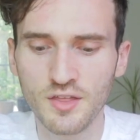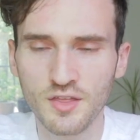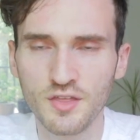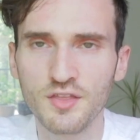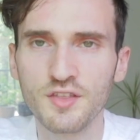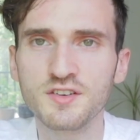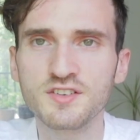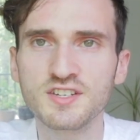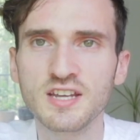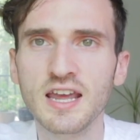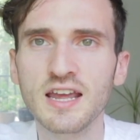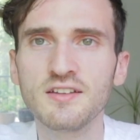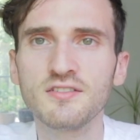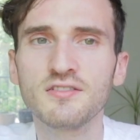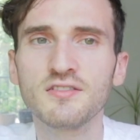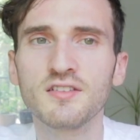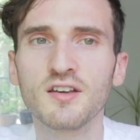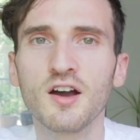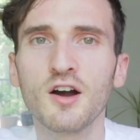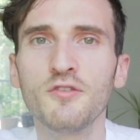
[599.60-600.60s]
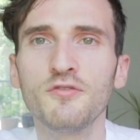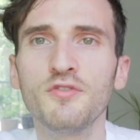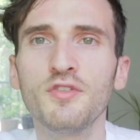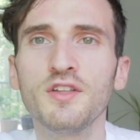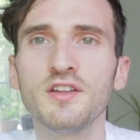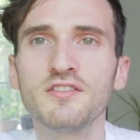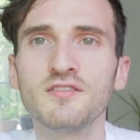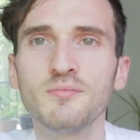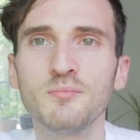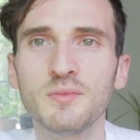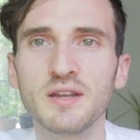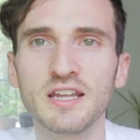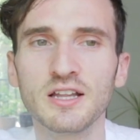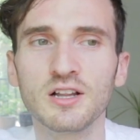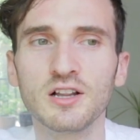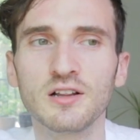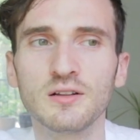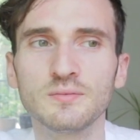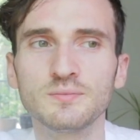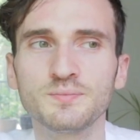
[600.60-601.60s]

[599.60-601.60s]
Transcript: the taste of this meal,